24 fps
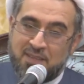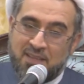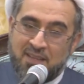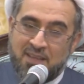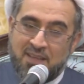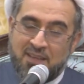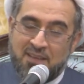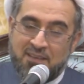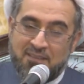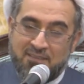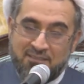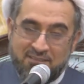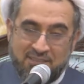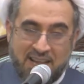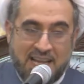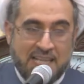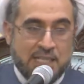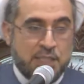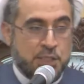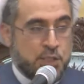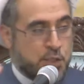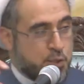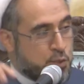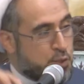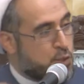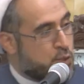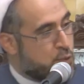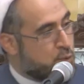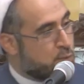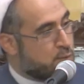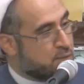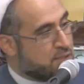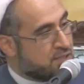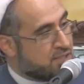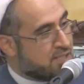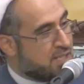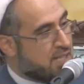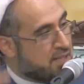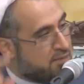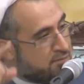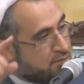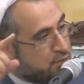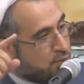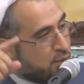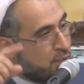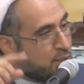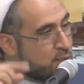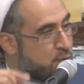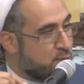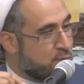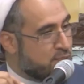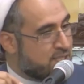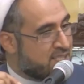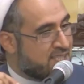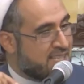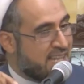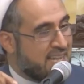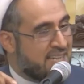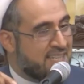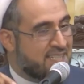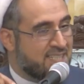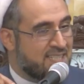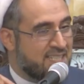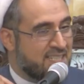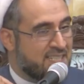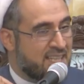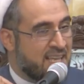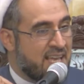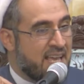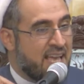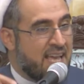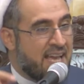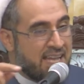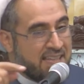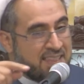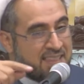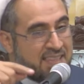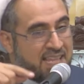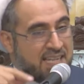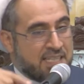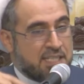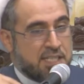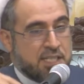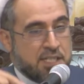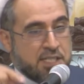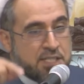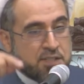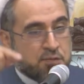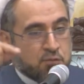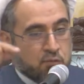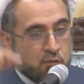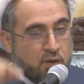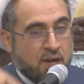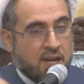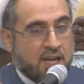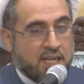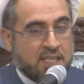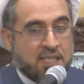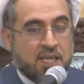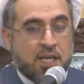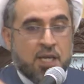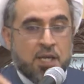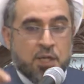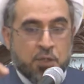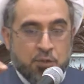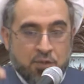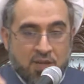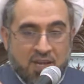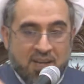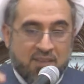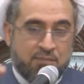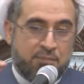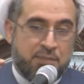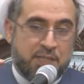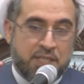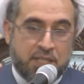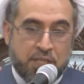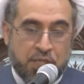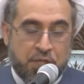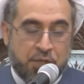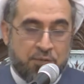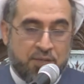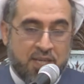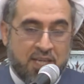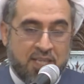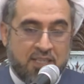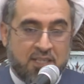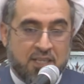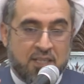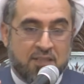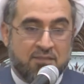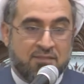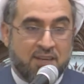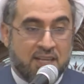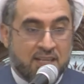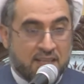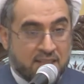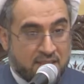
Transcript: value to yourself to understand it. And that is why you have been created. And